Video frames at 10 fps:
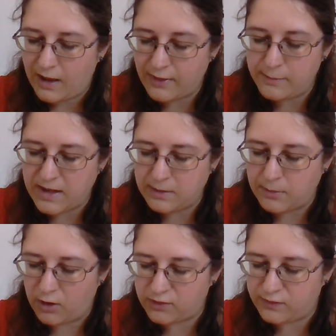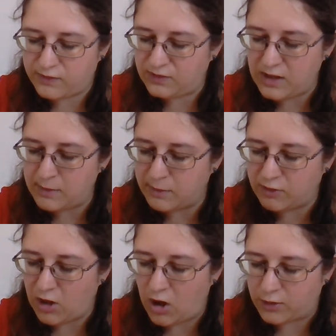and the many marks of esteem and
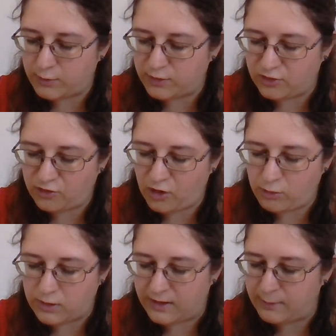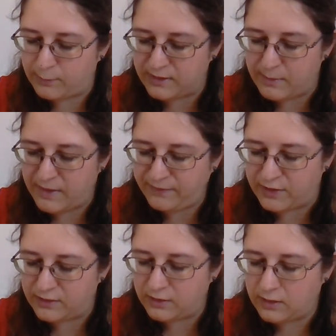regard which had shown her it was
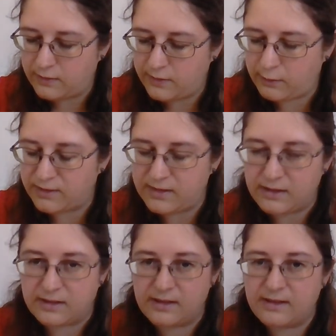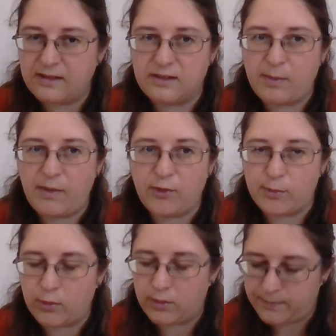lamented, though considered as
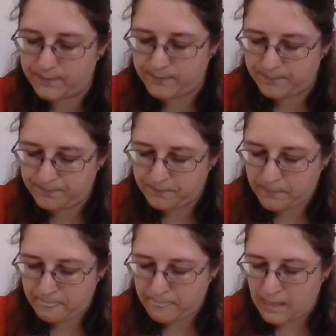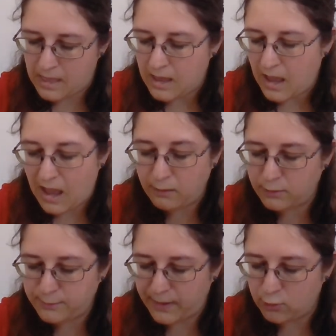indispensable. How
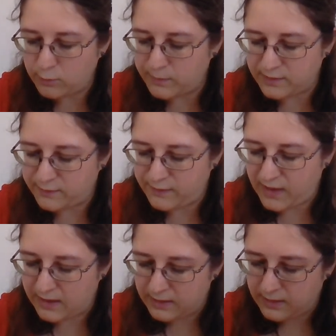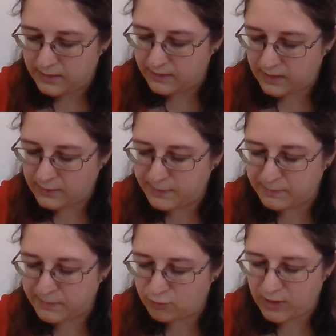and by whom this affair had been
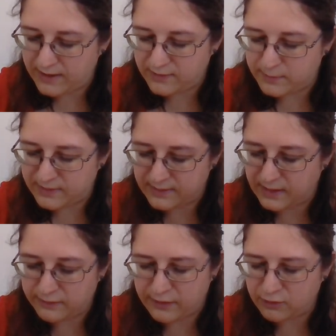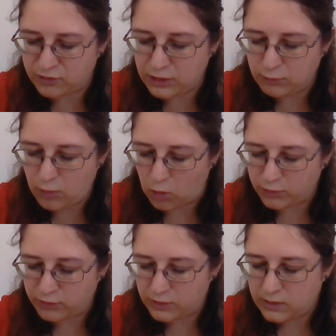betrayed to Mrs. Delvile she knew not,